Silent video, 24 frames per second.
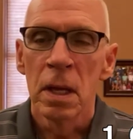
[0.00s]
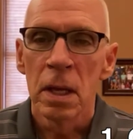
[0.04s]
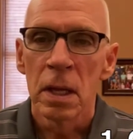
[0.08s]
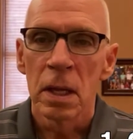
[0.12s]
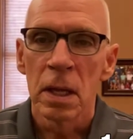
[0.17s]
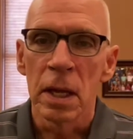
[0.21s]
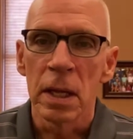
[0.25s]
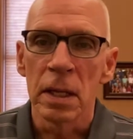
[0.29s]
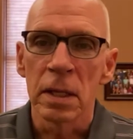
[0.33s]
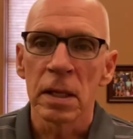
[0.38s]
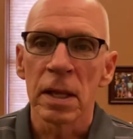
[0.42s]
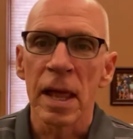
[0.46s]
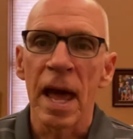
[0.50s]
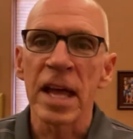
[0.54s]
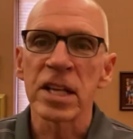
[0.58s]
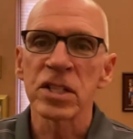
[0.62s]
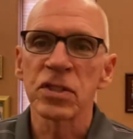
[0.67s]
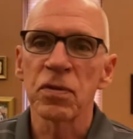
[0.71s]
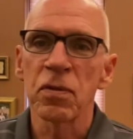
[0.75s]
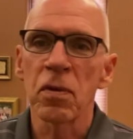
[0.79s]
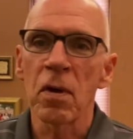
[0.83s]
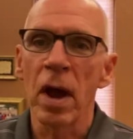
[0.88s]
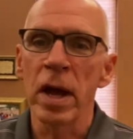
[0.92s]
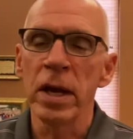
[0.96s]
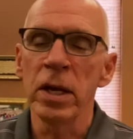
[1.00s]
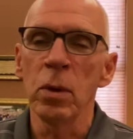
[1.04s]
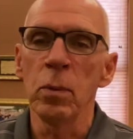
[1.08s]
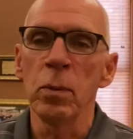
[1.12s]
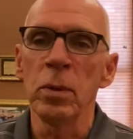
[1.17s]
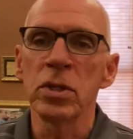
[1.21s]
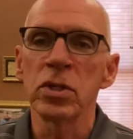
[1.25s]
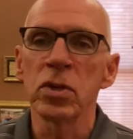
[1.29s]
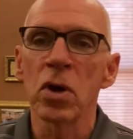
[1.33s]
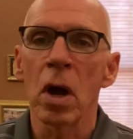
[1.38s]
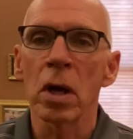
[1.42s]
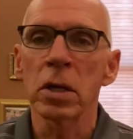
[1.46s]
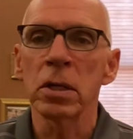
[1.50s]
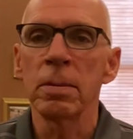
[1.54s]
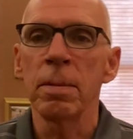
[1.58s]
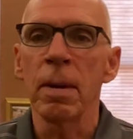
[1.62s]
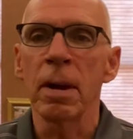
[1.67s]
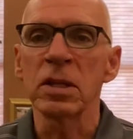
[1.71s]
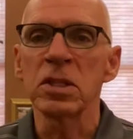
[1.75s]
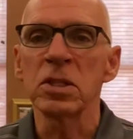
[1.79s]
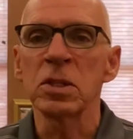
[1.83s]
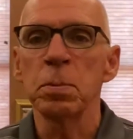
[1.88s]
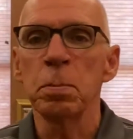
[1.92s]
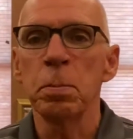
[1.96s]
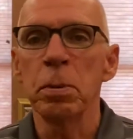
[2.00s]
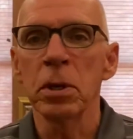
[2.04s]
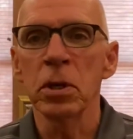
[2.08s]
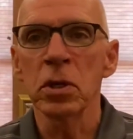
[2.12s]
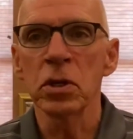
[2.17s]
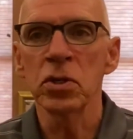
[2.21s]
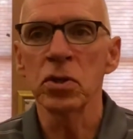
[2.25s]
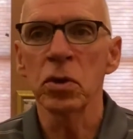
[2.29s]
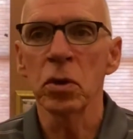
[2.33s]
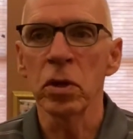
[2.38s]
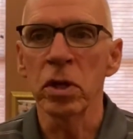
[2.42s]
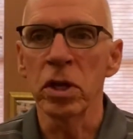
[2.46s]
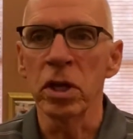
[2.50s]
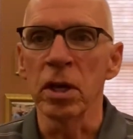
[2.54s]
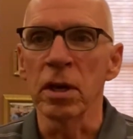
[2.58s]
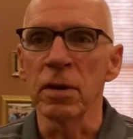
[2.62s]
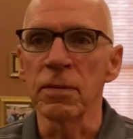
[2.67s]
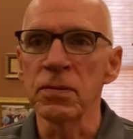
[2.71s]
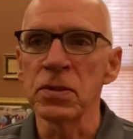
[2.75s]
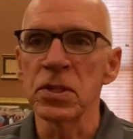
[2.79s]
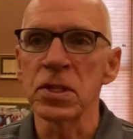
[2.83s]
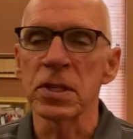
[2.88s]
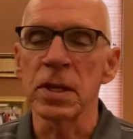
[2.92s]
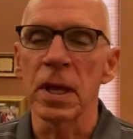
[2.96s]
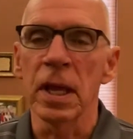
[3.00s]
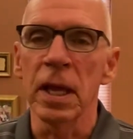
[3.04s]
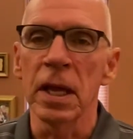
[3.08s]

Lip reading: And last Friday we talked about spiritual gifts,